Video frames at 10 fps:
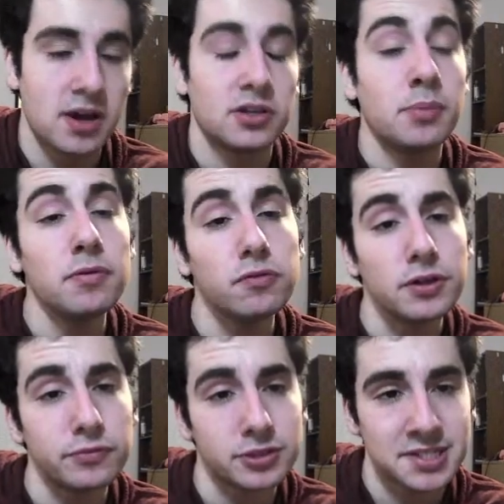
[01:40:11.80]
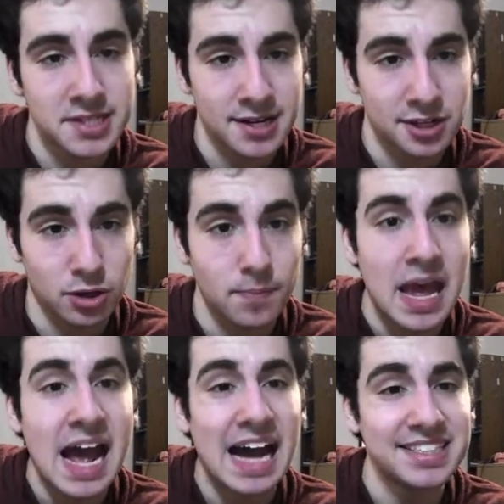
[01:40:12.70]
Number 44, Nintendo.
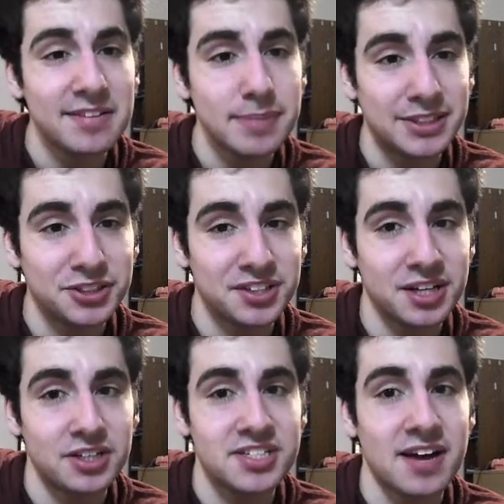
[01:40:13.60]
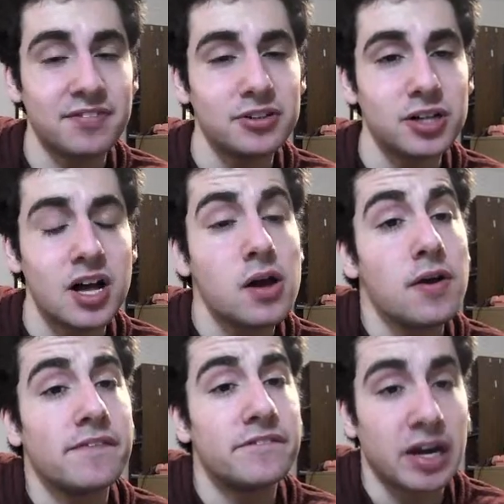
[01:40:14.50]
As I've mentioned, there are several
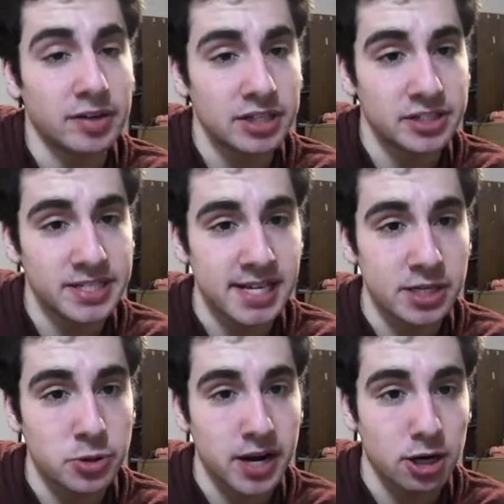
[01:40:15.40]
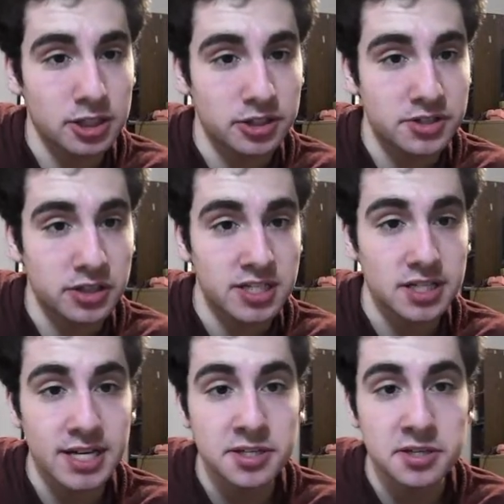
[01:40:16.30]
very good Nintendo characters on this
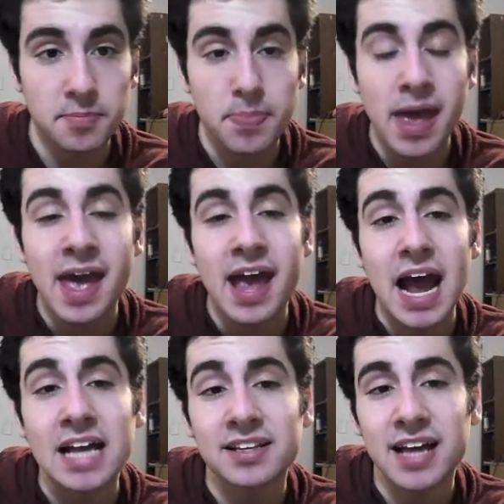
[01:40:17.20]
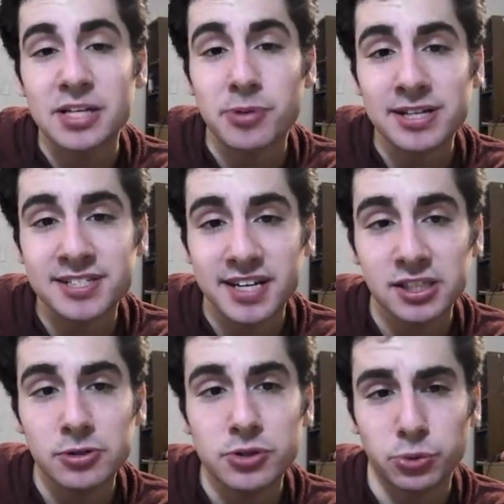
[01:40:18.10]
list, and that's why
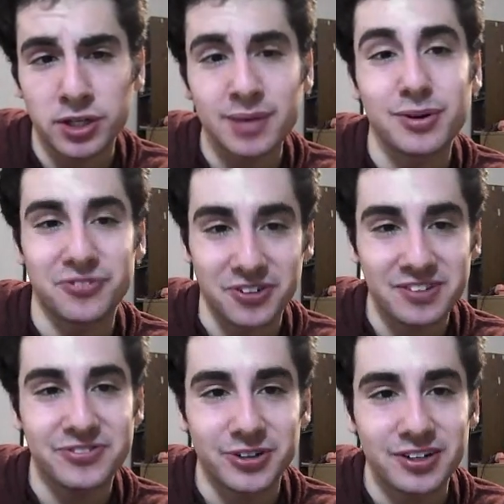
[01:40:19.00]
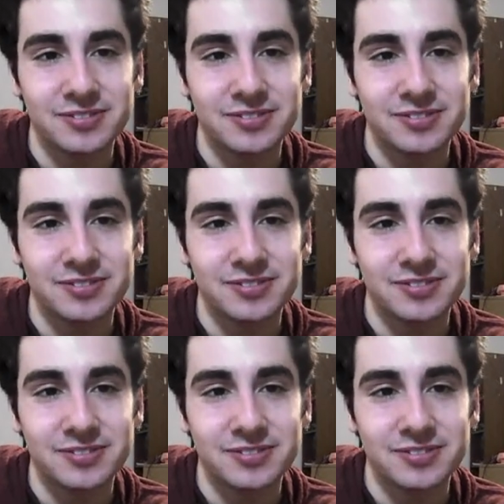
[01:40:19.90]
Nintendo is word number 44.